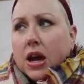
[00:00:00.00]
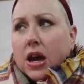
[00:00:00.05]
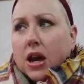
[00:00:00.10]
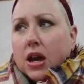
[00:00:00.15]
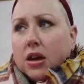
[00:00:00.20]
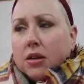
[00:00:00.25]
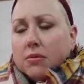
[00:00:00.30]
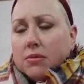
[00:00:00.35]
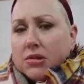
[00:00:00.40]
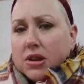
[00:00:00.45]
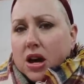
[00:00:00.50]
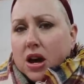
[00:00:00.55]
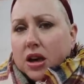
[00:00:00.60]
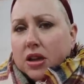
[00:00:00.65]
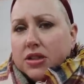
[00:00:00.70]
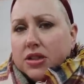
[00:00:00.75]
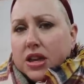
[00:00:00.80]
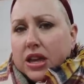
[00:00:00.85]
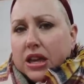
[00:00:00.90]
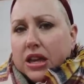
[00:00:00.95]
I am
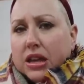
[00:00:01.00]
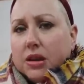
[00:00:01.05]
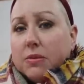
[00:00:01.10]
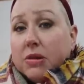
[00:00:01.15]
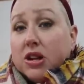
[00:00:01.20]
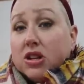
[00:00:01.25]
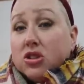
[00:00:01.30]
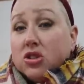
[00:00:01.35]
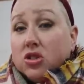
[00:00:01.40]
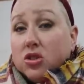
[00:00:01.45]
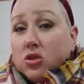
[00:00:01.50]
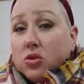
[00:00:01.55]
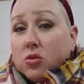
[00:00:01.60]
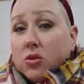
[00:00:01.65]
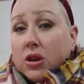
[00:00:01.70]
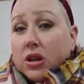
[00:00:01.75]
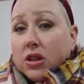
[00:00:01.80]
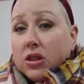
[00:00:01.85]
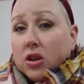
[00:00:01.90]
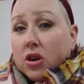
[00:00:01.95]
not thinking about
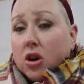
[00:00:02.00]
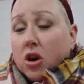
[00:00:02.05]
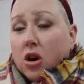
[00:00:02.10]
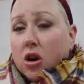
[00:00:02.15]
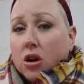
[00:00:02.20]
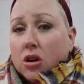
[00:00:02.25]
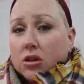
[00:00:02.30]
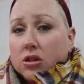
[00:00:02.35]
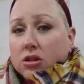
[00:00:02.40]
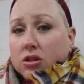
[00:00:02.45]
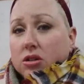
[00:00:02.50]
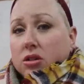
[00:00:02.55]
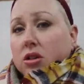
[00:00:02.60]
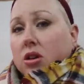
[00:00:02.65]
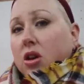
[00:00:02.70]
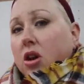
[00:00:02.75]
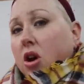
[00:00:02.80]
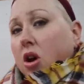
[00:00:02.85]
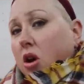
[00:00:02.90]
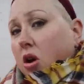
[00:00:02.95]
storing the carts
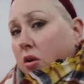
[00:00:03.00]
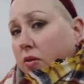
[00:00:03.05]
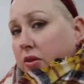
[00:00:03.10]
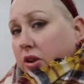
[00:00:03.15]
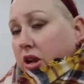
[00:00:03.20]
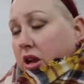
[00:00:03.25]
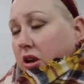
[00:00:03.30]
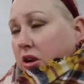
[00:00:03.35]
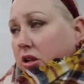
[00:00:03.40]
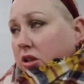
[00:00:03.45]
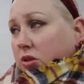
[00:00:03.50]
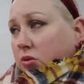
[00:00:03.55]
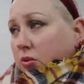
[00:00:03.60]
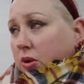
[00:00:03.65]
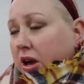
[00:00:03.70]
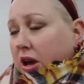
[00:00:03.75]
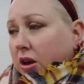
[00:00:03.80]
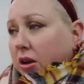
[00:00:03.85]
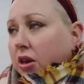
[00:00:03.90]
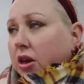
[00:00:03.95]
over here as
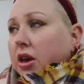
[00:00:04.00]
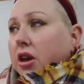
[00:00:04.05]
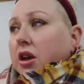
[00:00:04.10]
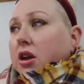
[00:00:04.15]
well.